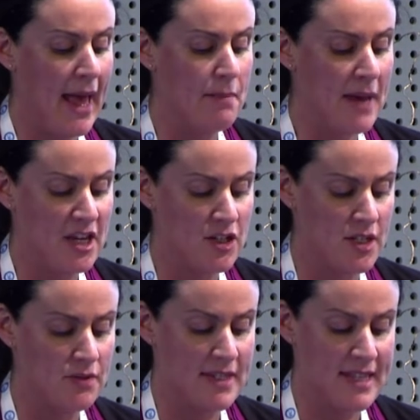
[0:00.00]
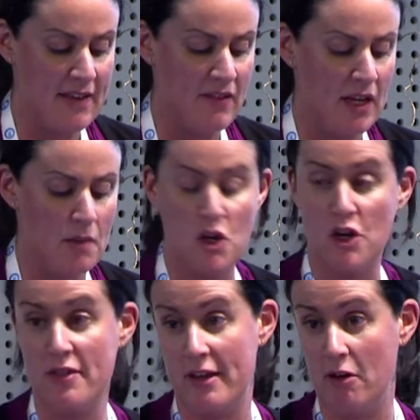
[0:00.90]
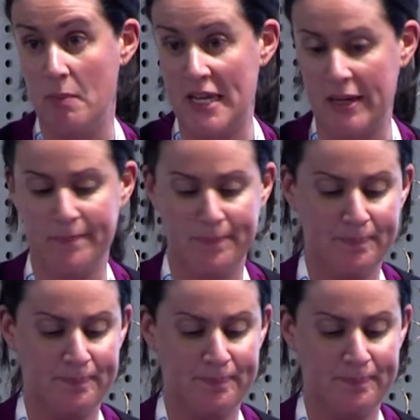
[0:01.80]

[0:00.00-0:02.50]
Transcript: and patients receiving immunotherapy.